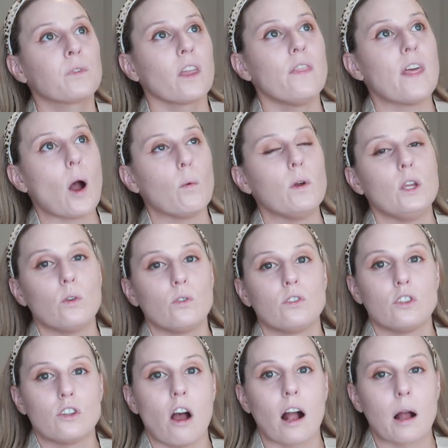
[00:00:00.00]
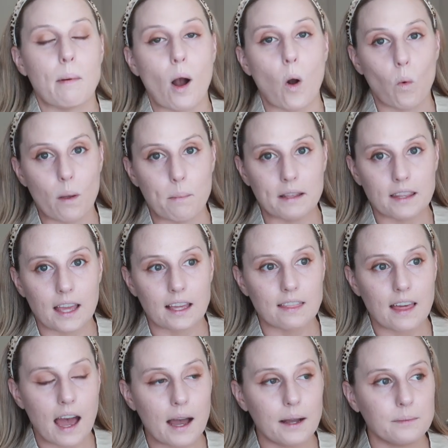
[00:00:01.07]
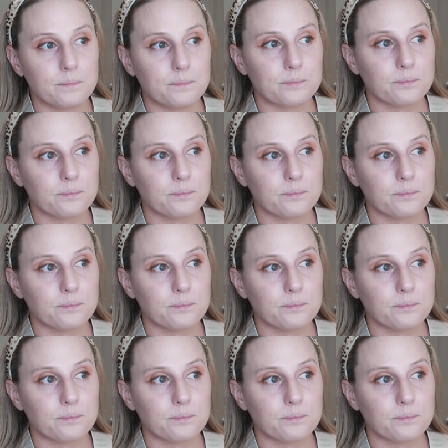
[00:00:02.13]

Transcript: that we used to talk about women like that.